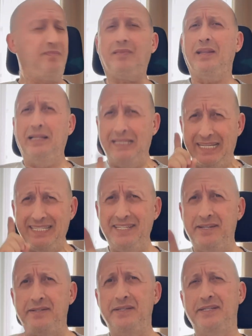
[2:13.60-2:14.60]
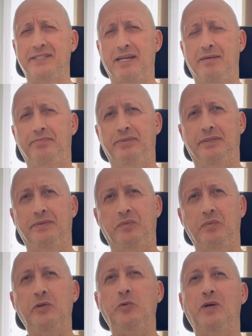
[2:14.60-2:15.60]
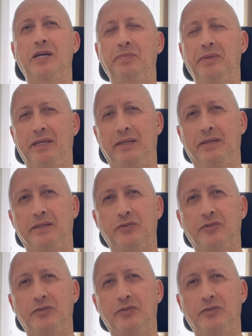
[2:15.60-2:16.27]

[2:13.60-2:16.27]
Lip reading: an example. What do I mean